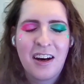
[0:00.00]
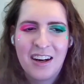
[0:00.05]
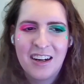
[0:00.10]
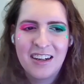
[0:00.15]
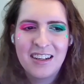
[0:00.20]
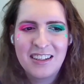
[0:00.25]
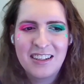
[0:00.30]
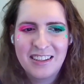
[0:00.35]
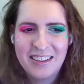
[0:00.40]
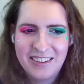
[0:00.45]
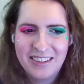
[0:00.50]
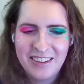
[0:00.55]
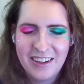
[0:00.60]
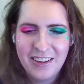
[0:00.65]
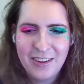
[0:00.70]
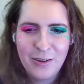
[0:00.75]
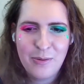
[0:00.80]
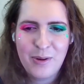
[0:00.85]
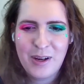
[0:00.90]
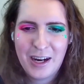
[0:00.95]
not
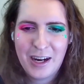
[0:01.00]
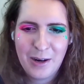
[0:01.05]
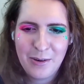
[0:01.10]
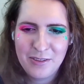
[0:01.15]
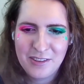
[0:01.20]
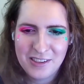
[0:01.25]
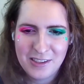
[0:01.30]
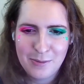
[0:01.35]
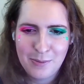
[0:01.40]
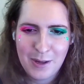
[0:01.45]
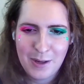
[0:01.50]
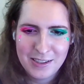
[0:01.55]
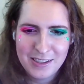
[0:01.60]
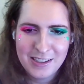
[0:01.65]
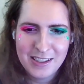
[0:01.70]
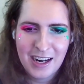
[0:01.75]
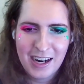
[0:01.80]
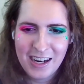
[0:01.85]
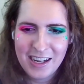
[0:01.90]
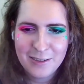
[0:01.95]
in the way I was
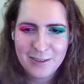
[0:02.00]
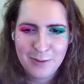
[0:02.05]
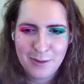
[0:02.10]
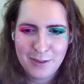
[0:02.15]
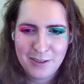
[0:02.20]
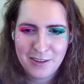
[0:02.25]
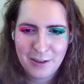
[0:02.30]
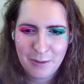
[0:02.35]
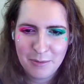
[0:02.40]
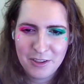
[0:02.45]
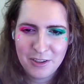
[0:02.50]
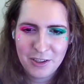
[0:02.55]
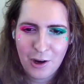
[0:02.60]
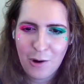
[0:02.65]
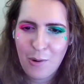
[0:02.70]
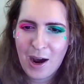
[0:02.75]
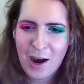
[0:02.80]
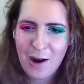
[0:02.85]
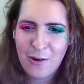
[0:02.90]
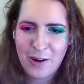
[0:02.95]
expecting. I expected them to
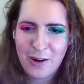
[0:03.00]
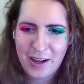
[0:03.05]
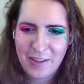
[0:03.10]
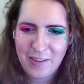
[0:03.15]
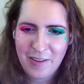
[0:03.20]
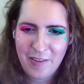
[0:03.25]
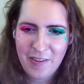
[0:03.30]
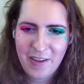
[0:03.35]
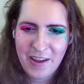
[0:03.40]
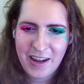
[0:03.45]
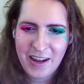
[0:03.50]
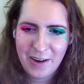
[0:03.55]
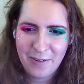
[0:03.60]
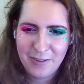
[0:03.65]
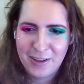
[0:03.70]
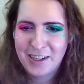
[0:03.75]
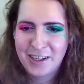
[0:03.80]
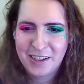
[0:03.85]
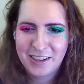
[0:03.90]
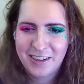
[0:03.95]
go out and then they'd have
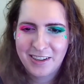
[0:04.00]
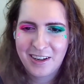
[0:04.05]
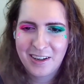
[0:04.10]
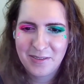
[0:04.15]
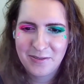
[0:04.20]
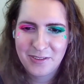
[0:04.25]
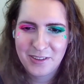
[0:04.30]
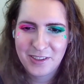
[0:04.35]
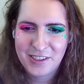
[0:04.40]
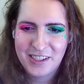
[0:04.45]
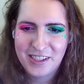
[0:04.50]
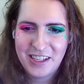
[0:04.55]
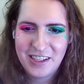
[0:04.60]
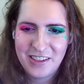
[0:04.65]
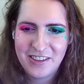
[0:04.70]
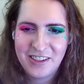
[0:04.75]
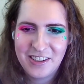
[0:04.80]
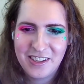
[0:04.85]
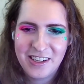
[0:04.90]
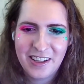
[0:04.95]
like a
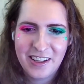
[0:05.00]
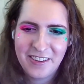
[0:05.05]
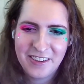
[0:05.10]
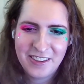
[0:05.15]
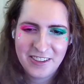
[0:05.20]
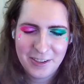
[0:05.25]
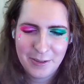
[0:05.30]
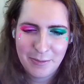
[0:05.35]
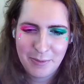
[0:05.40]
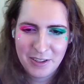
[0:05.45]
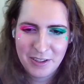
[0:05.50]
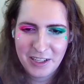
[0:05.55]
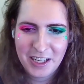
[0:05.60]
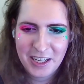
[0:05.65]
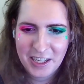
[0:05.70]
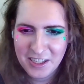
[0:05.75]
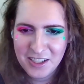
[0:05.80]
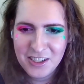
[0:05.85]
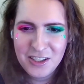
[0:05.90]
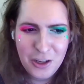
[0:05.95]
confrontation and then she'd be
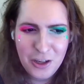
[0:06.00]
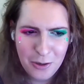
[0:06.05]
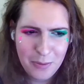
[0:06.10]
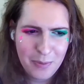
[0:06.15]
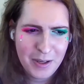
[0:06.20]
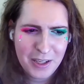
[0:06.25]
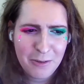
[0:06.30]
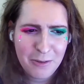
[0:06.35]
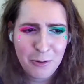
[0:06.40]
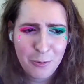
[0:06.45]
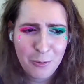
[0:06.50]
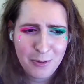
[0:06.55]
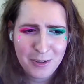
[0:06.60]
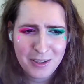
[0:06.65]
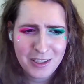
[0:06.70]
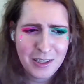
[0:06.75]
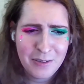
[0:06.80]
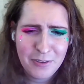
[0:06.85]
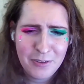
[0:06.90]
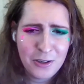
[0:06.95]
like, "Nobody will
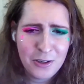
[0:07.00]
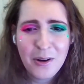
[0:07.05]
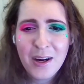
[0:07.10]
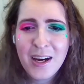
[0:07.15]
believe you."